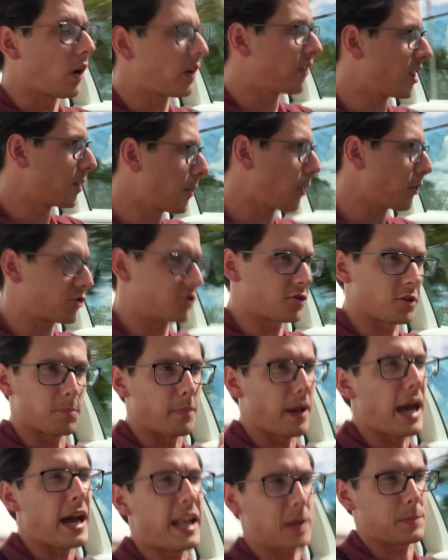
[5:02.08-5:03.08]
of the most
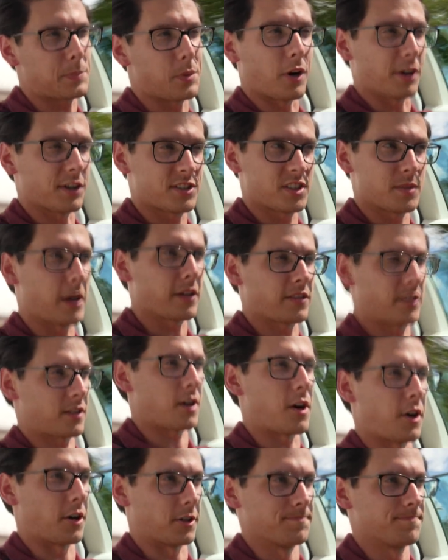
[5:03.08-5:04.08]
dramatic parts about the
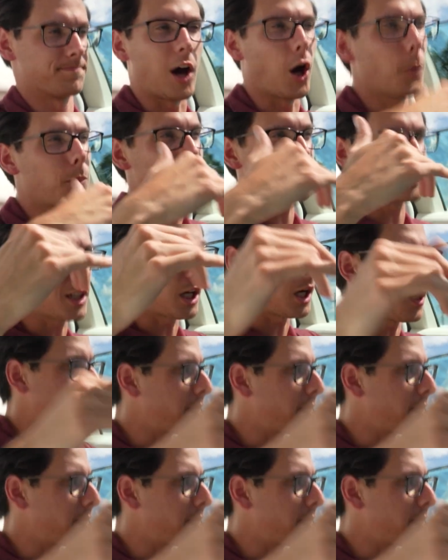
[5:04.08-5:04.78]
car. Opens up